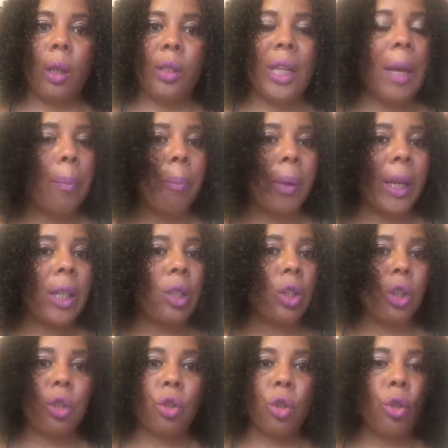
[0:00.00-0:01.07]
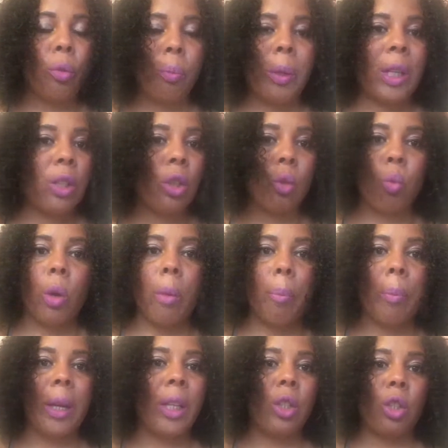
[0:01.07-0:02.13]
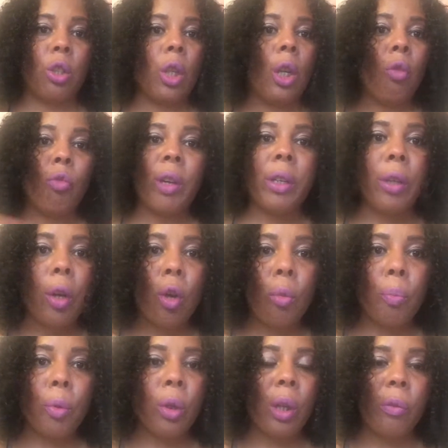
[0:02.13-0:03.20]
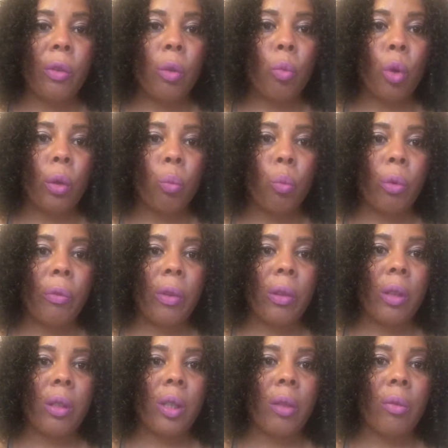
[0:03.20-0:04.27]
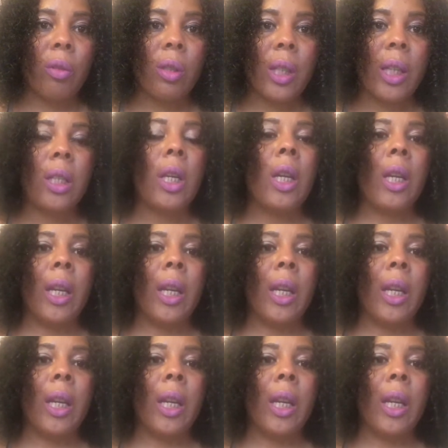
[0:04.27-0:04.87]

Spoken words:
10 pages, 2 pages, 1 page, read the whole book if you want within the 7 days.